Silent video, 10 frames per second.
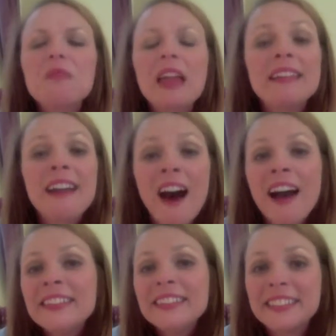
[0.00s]

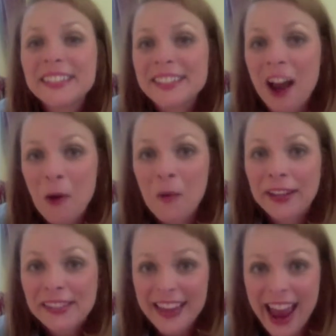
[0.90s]
God does not
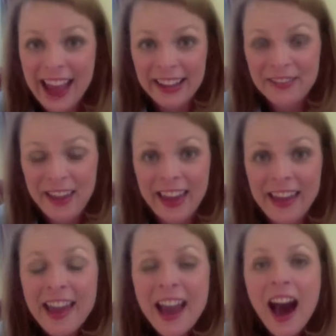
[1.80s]
waste anything.